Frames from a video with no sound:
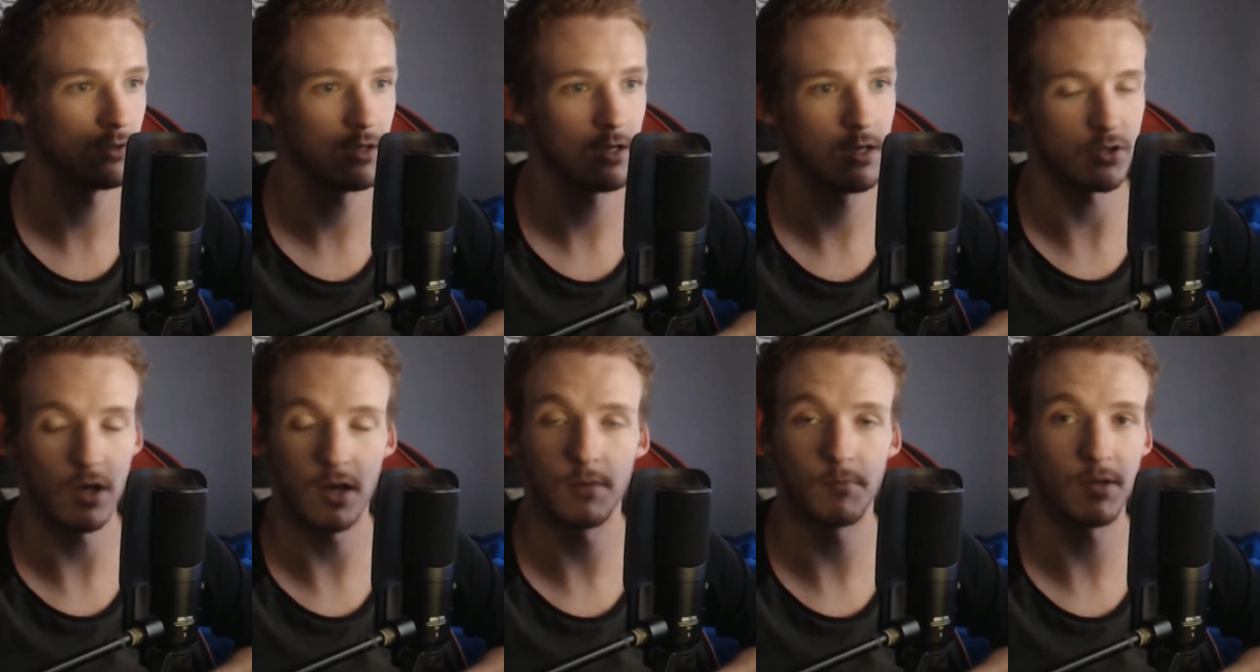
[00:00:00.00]
It's a
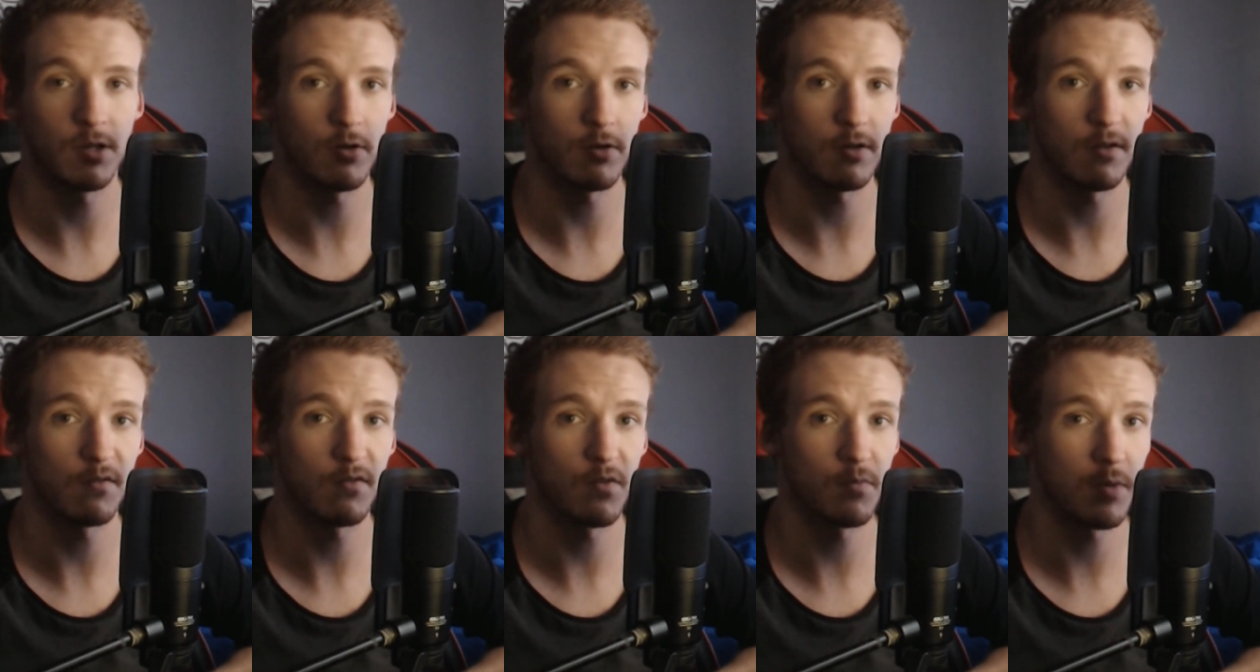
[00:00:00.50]
shame I
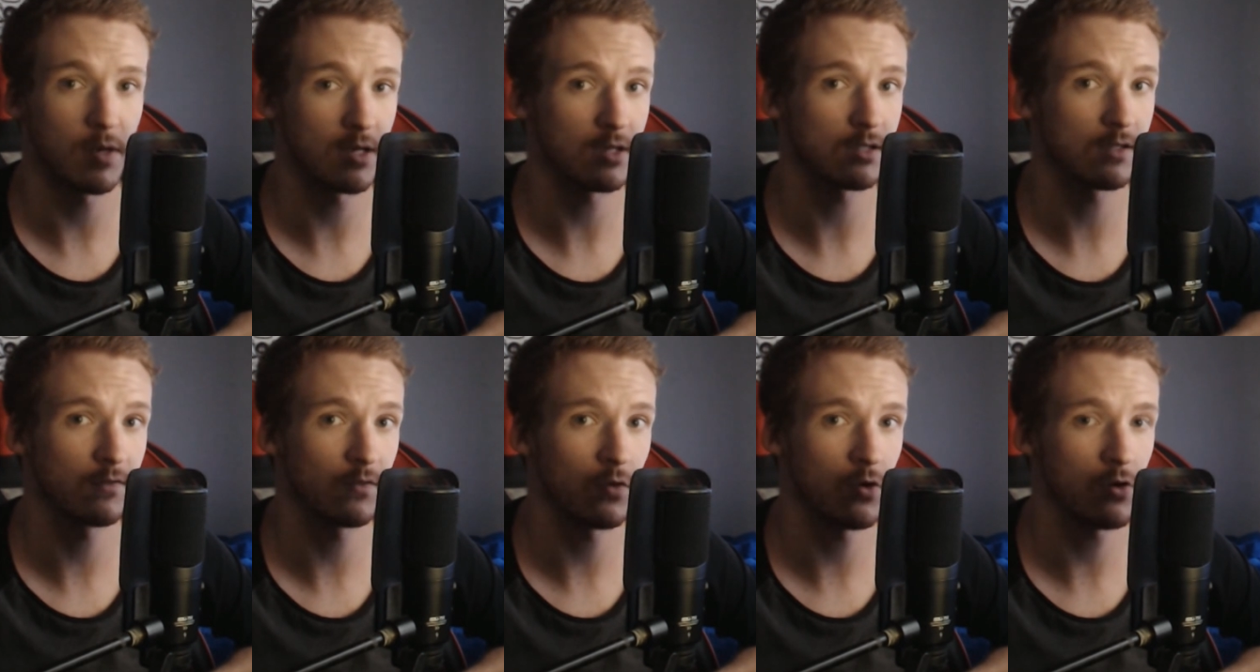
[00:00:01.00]
don't have a
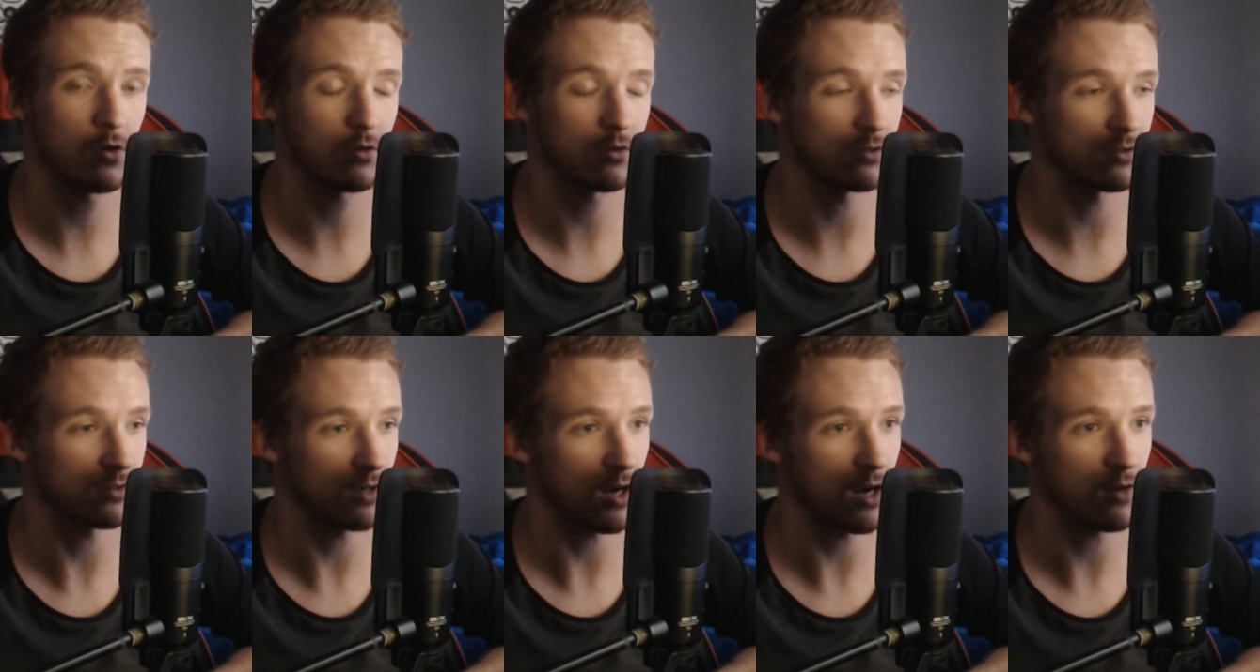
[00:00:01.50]
PS4
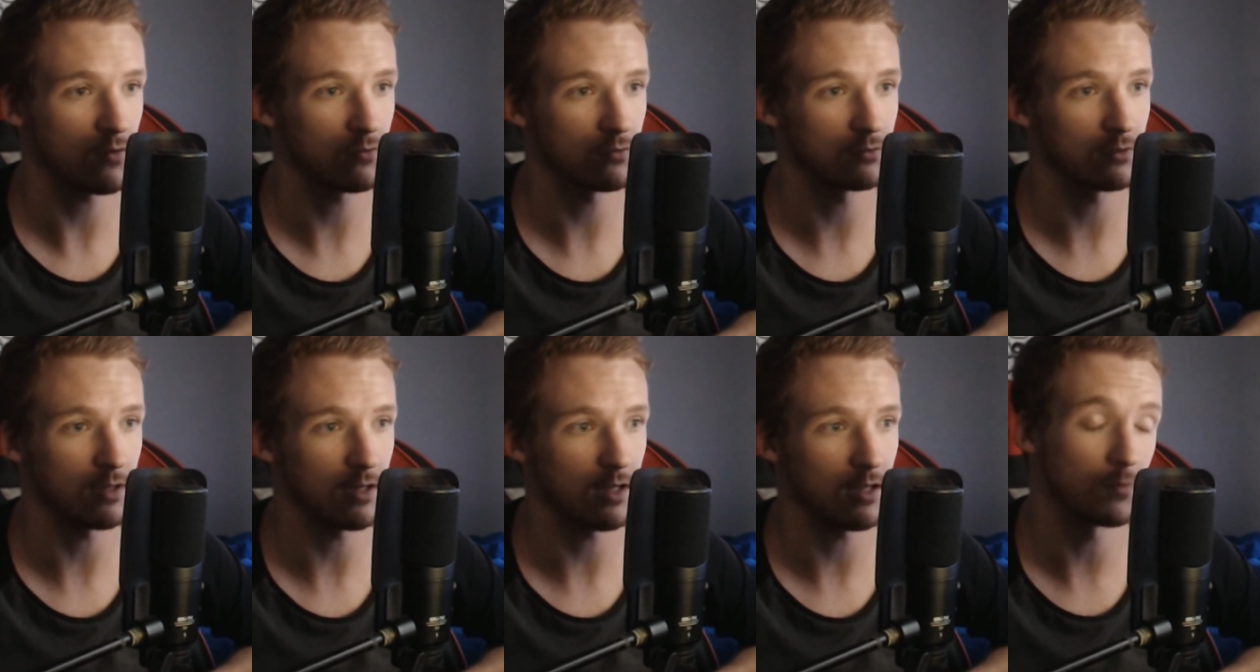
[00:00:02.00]
because I
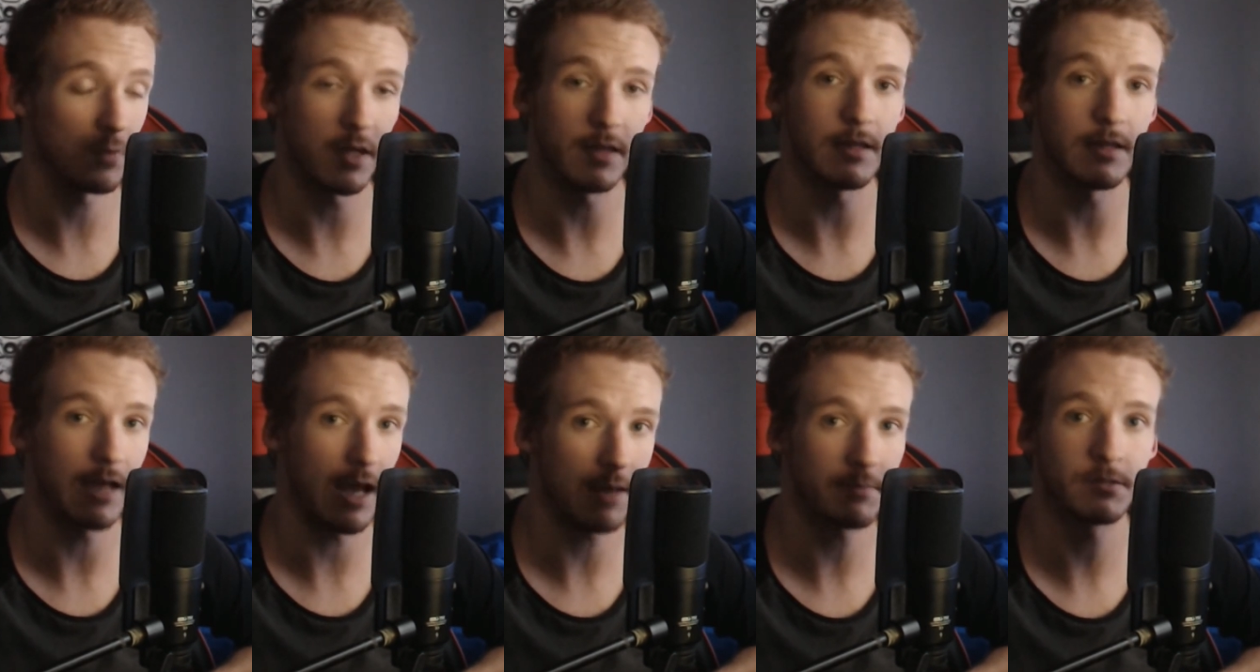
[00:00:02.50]
would that would be
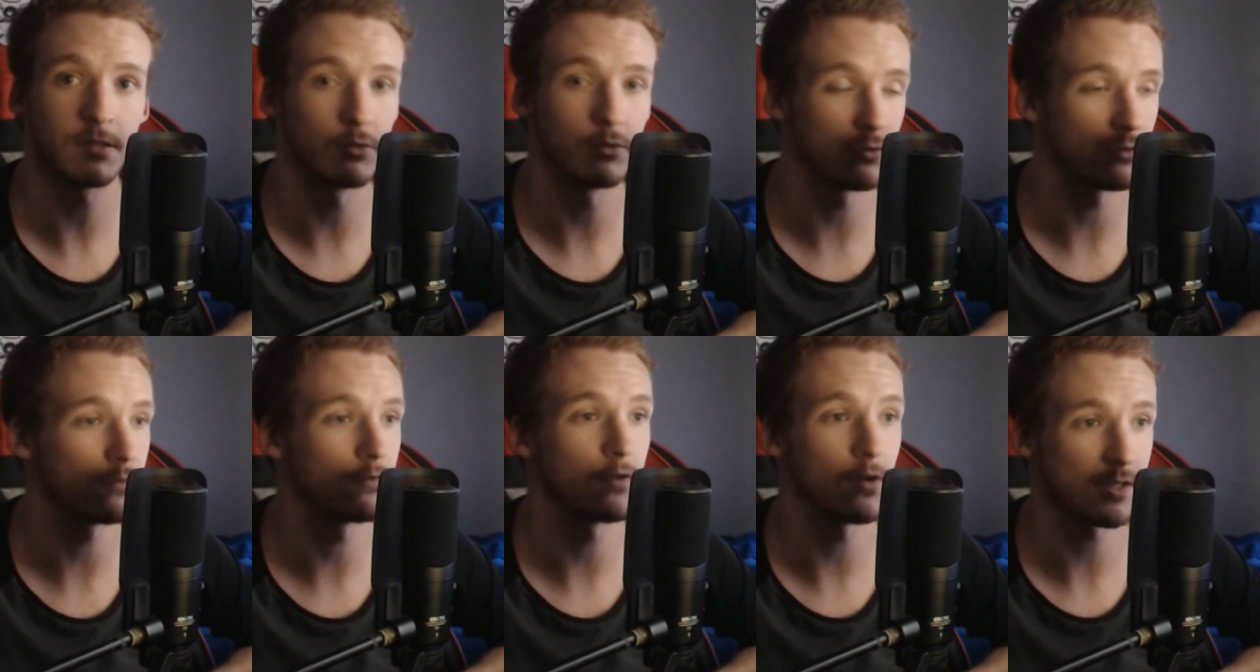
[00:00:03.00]
the
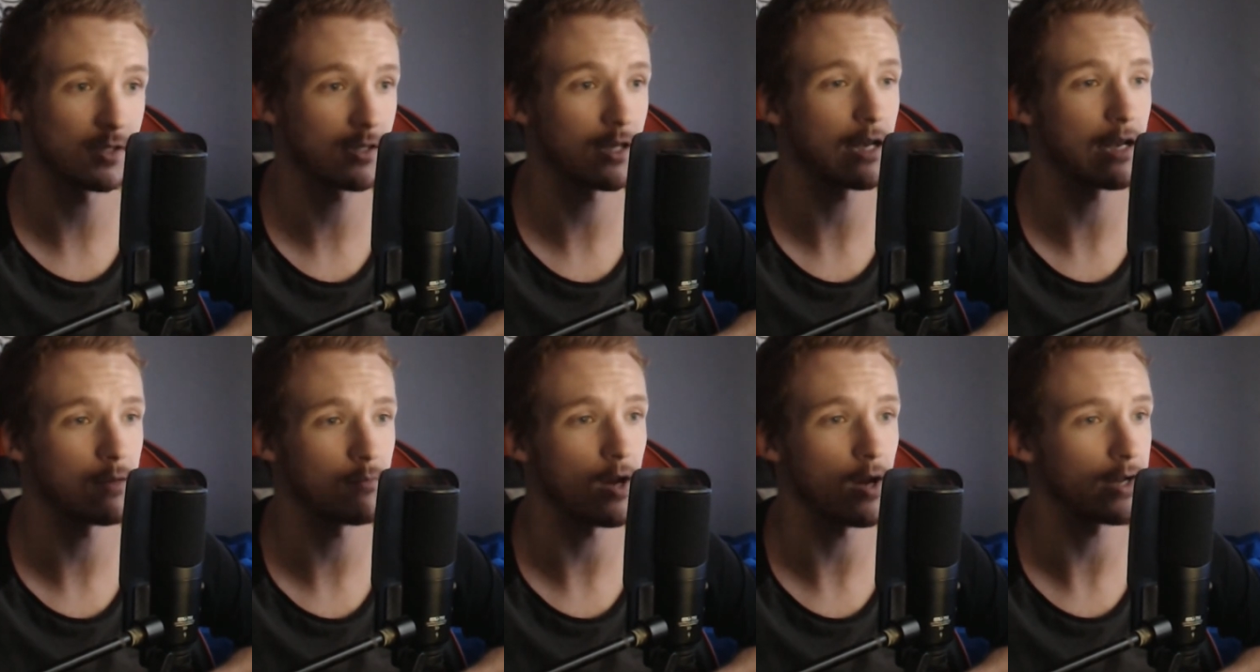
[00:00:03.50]
absolute first
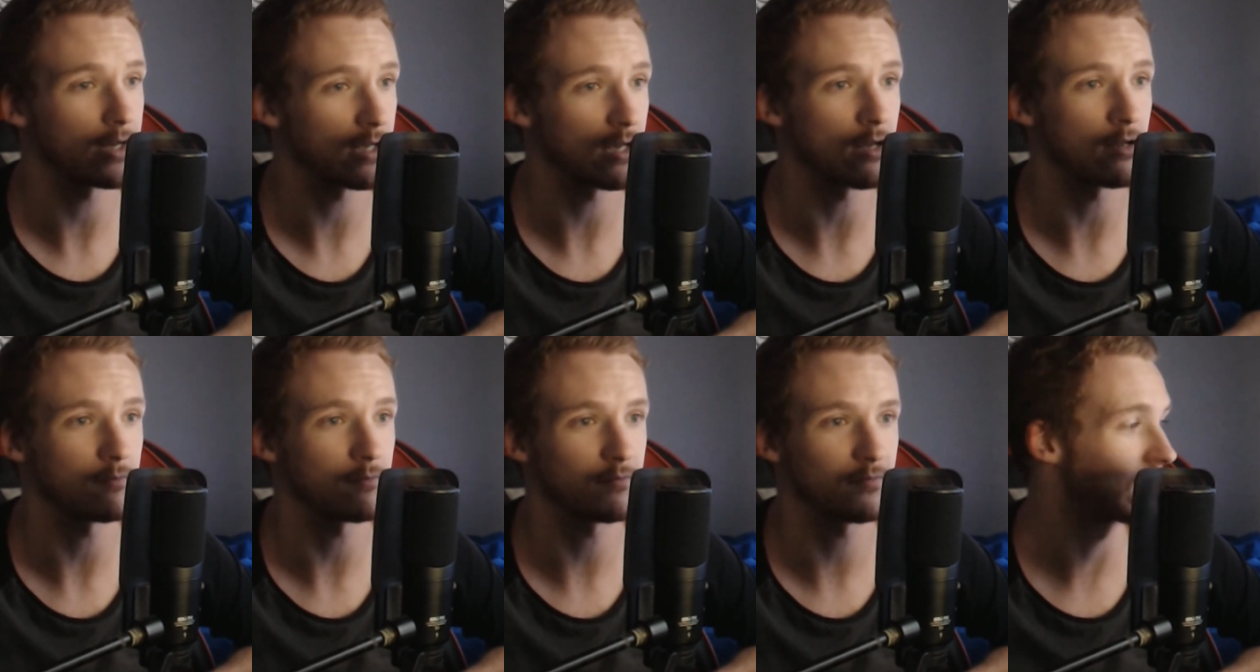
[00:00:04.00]
game I get.